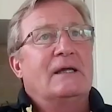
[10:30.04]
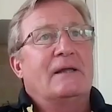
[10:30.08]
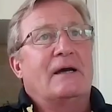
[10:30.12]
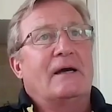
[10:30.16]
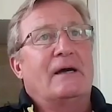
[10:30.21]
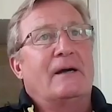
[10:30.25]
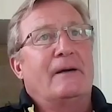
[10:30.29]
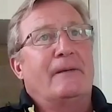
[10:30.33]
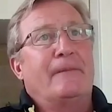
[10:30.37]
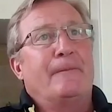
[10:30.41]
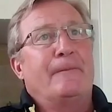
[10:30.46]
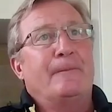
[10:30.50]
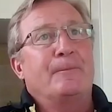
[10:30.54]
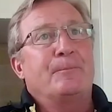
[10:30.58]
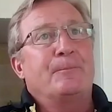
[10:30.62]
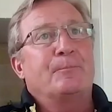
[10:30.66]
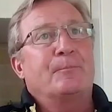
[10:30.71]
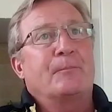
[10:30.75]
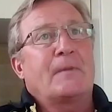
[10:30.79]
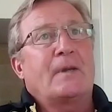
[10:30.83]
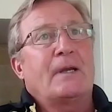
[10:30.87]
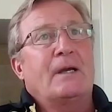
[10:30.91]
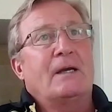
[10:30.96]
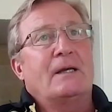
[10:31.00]
Um,
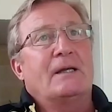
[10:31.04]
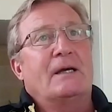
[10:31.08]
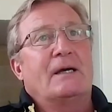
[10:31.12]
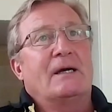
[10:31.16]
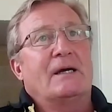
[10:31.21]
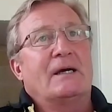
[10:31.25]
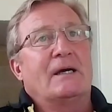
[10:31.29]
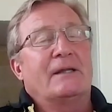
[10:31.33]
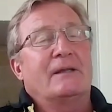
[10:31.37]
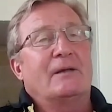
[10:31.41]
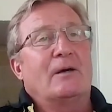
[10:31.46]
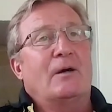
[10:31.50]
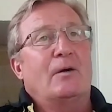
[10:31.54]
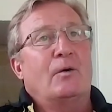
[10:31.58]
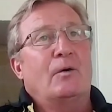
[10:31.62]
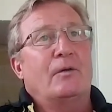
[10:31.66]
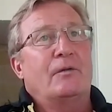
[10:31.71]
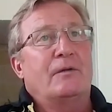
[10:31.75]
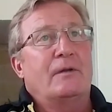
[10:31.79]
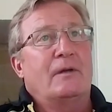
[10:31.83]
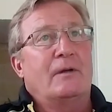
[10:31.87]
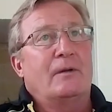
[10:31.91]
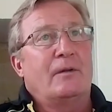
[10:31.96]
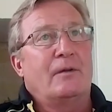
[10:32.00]
uh,
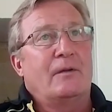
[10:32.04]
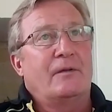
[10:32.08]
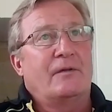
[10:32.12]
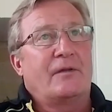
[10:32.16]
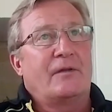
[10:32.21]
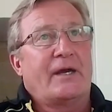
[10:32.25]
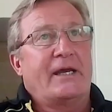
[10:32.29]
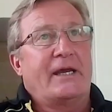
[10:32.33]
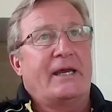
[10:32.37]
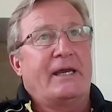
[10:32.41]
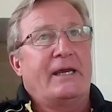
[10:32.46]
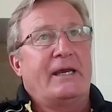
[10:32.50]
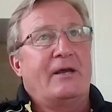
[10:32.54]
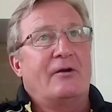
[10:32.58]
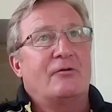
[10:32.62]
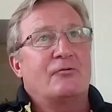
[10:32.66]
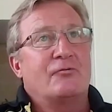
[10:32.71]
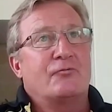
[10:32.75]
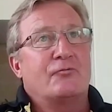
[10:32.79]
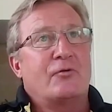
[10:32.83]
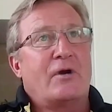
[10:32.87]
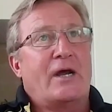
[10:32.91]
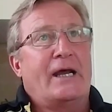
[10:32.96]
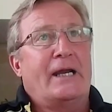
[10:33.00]
they
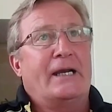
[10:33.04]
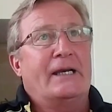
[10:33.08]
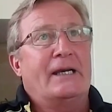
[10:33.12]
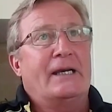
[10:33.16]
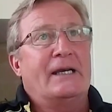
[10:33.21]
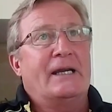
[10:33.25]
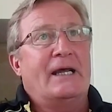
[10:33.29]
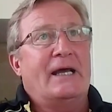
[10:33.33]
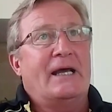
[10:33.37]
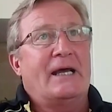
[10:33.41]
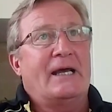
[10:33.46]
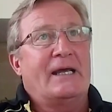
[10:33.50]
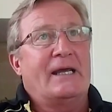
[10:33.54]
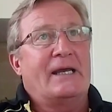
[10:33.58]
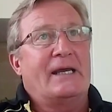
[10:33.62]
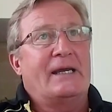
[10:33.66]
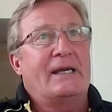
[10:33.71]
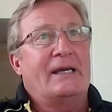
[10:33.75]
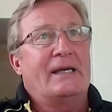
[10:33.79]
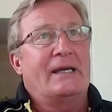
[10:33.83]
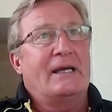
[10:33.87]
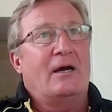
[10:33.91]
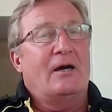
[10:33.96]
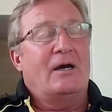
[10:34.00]
ran
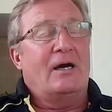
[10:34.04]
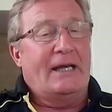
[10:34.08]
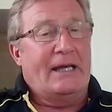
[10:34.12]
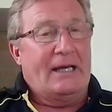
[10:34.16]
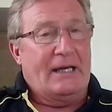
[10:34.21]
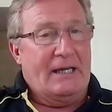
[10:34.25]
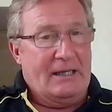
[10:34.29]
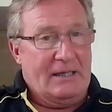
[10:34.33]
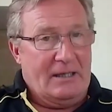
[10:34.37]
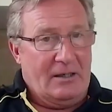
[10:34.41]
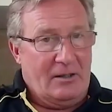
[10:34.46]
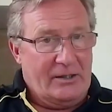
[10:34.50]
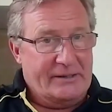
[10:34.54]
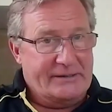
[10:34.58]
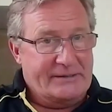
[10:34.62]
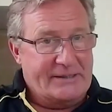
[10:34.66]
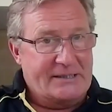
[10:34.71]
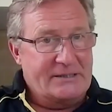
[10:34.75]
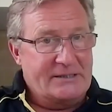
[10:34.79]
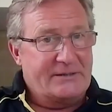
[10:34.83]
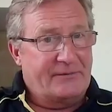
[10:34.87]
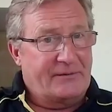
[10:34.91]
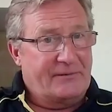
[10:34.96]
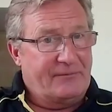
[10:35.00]
a
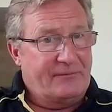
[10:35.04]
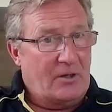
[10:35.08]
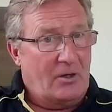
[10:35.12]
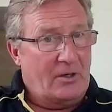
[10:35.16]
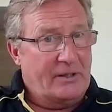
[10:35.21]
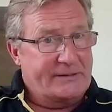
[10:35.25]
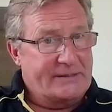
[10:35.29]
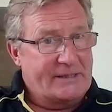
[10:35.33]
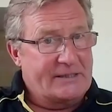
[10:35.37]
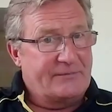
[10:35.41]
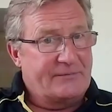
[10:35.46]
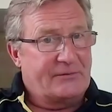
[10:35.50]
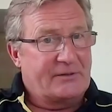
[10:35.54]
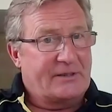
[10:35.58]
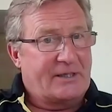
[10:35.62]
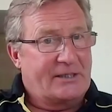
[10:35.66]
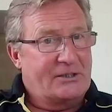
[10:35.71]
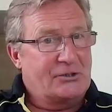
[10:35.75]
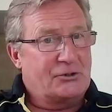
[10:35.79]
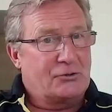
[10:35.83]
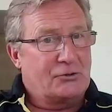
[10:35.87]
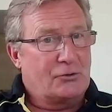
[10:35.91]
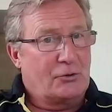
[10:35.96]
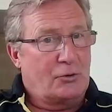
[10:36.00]
identi-
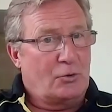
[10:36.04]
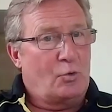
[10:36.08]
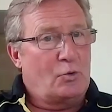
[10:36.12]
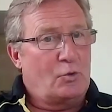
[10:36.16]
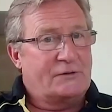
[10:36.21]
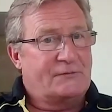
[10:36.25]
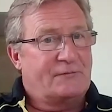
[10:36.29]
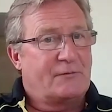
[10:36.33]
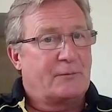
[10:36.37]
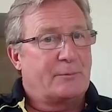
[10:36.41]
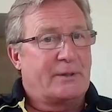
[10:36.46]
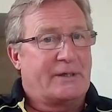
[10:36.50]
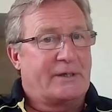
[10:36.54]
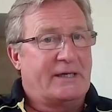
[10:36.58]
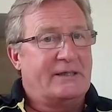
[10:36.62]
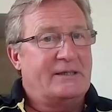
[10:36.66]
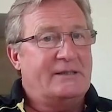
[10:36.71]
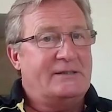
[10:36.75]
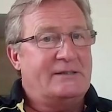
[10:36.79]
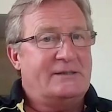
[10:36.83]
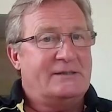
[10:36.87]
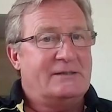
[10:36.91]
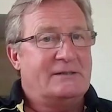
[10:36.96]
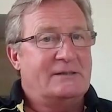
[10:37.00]
identification course for
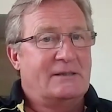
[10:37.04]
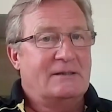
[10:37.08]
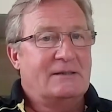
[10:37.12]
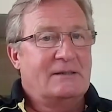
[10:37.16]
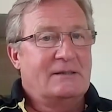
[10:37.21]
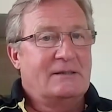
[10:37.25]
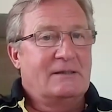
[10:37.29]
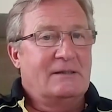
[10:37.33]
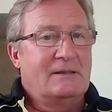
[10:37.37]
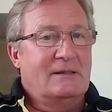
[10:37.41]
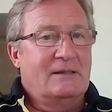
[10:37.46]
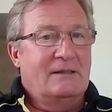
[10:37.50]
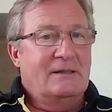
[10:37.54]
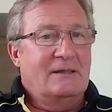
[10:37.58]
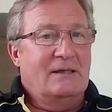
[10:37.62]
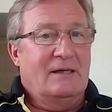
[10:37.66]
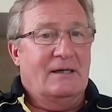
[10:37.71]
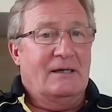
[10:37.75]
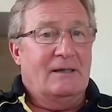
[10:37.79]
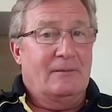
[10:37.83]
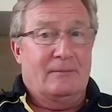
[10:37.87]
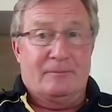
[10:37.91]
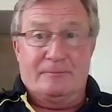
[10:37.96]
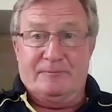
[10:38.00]
beginners
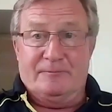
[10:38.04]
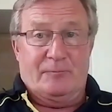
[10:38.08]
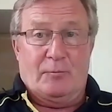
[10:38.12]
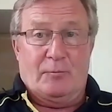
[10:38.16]
uh,